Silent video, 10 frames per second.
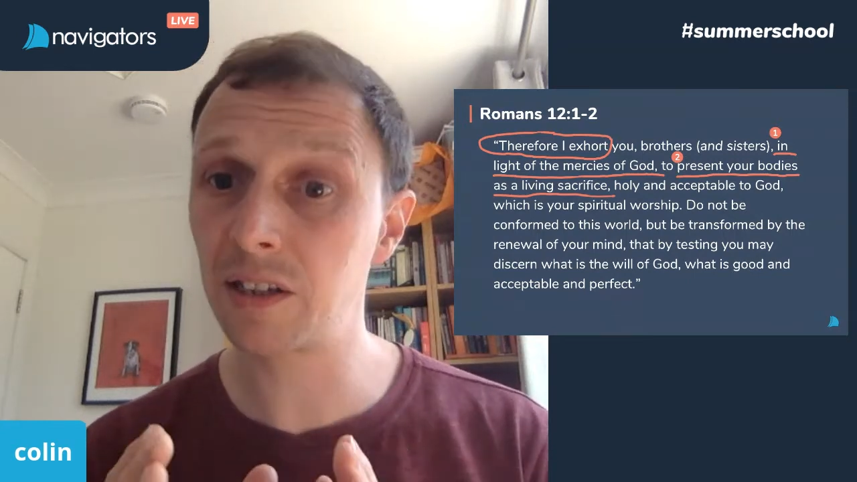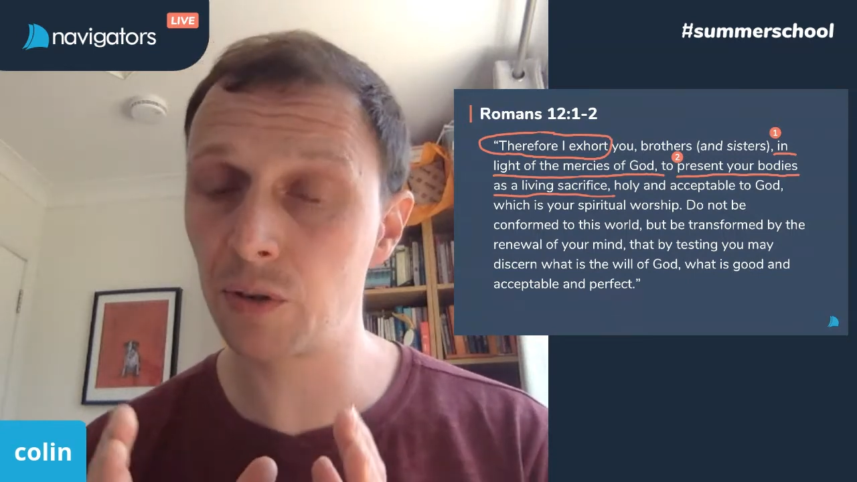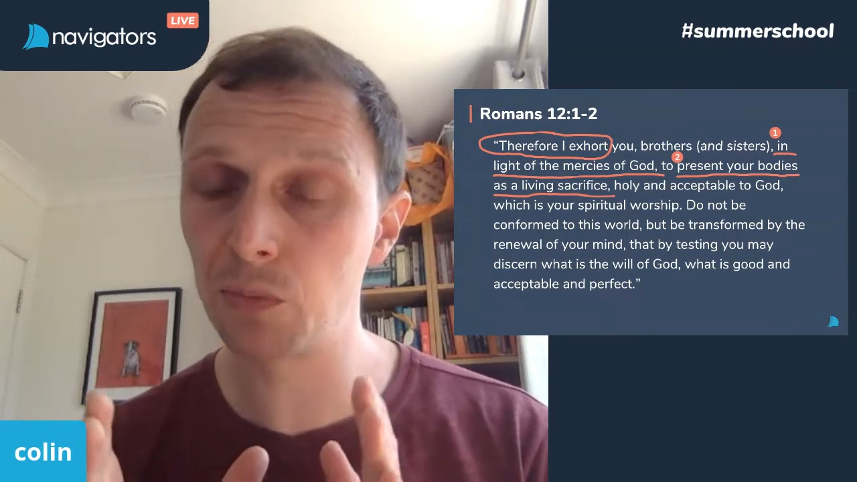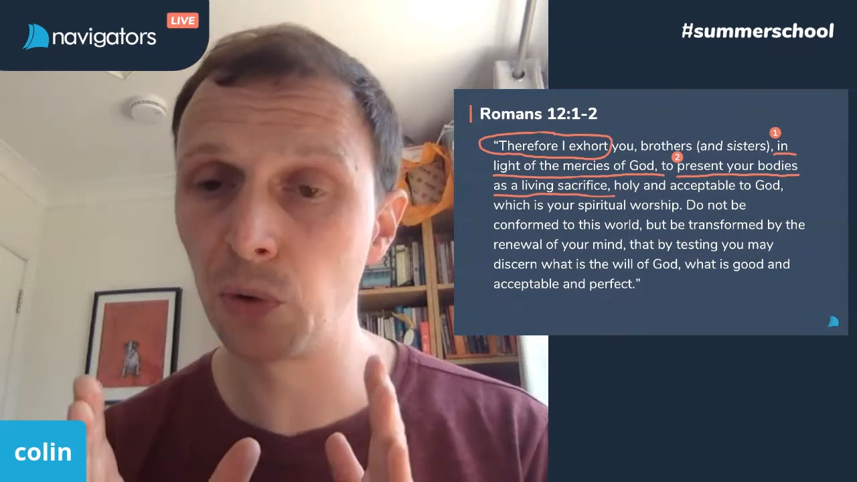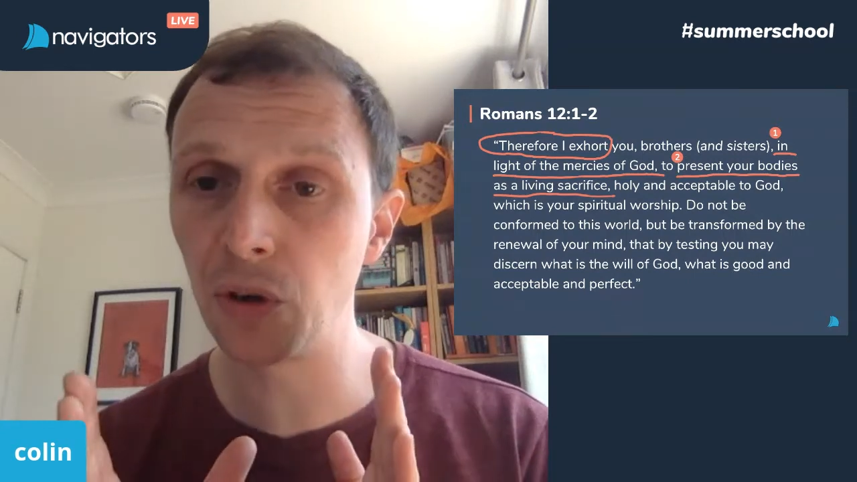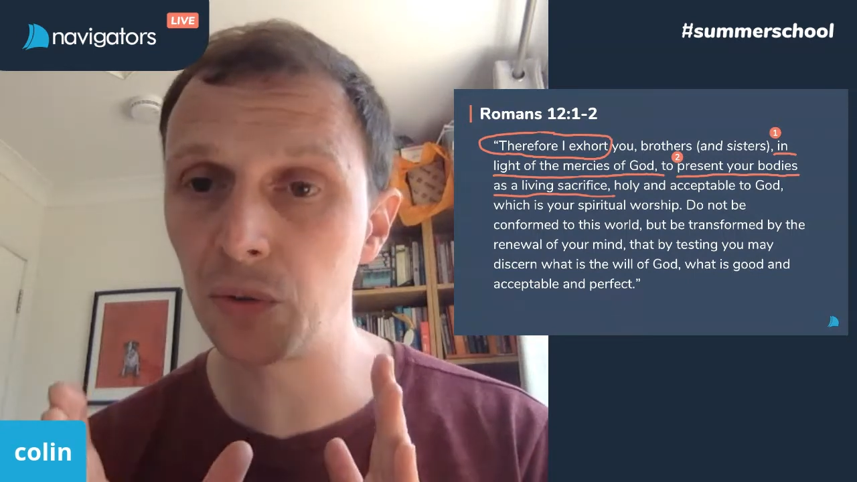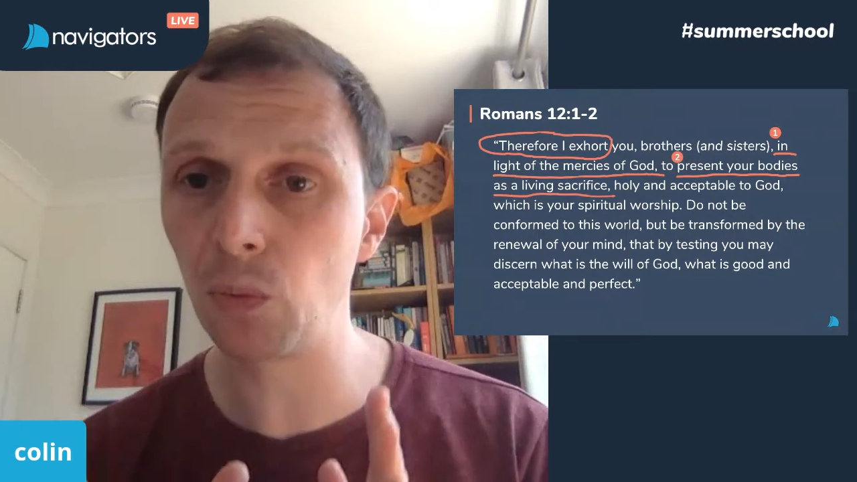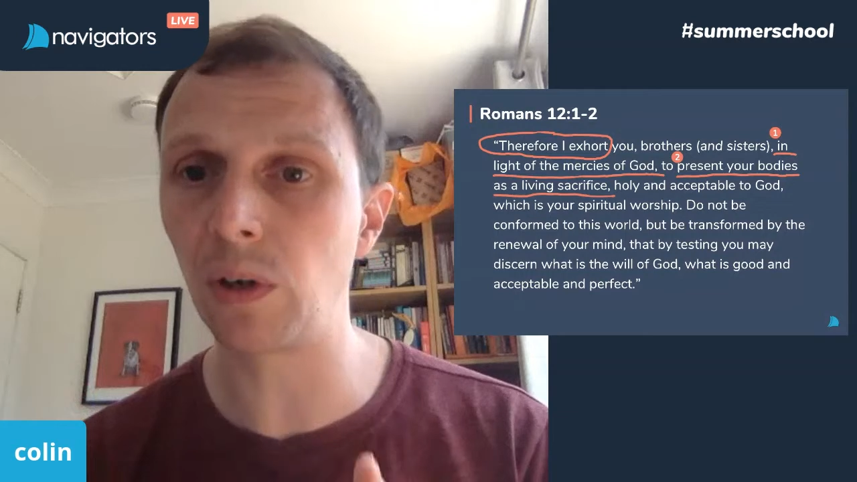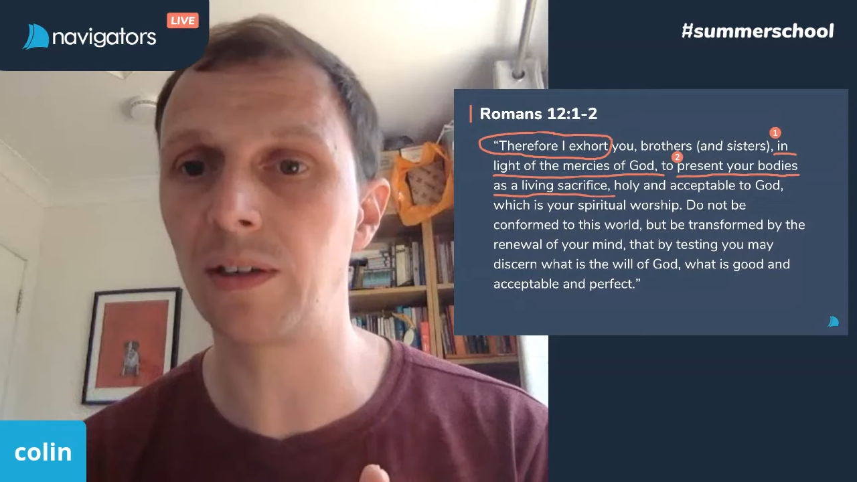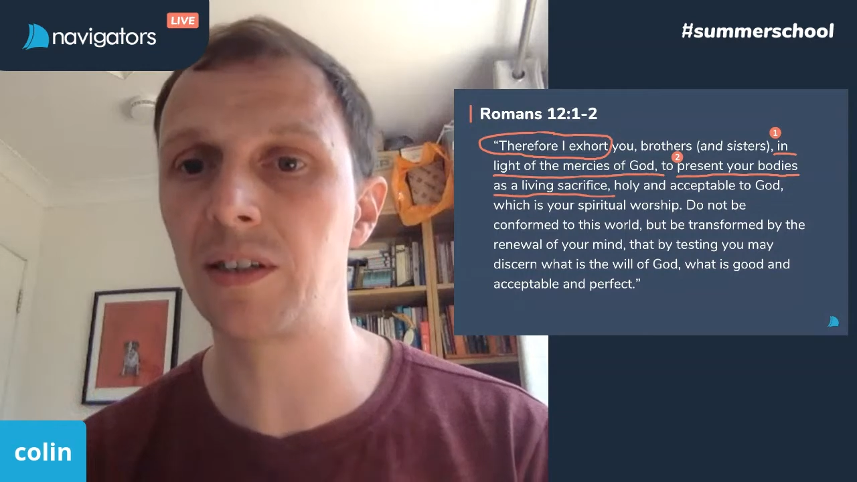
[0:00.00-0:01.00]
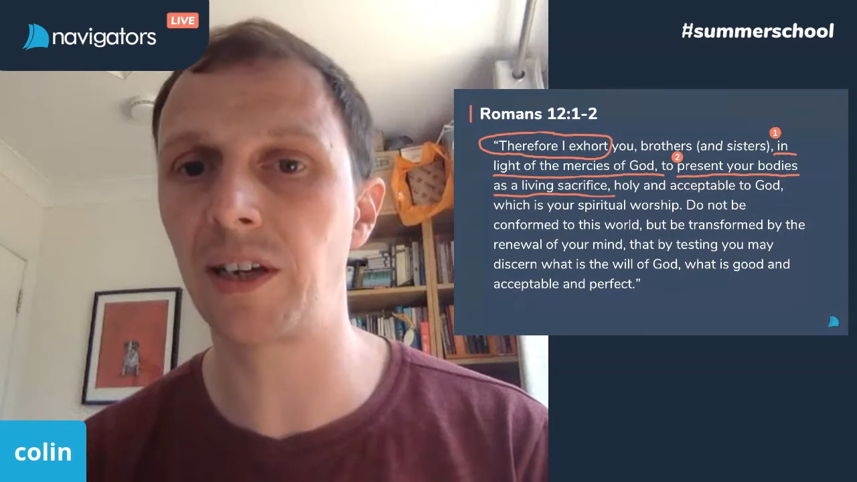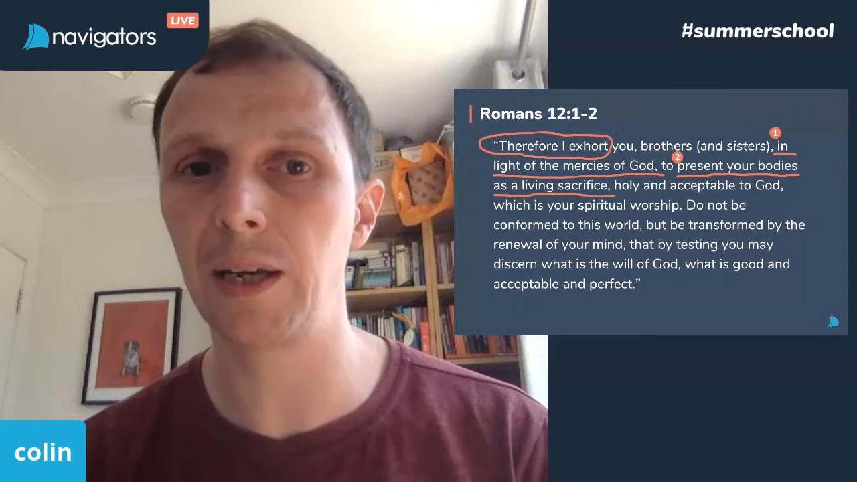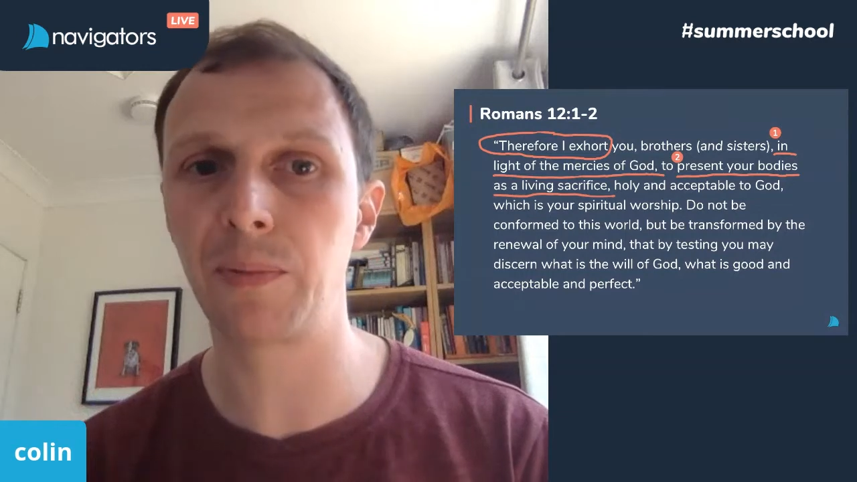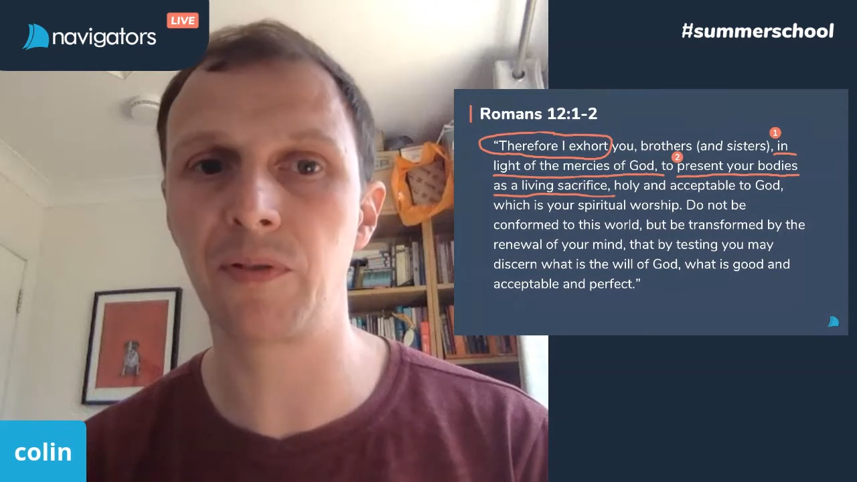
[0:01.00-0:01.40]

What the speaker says: there was more than one type of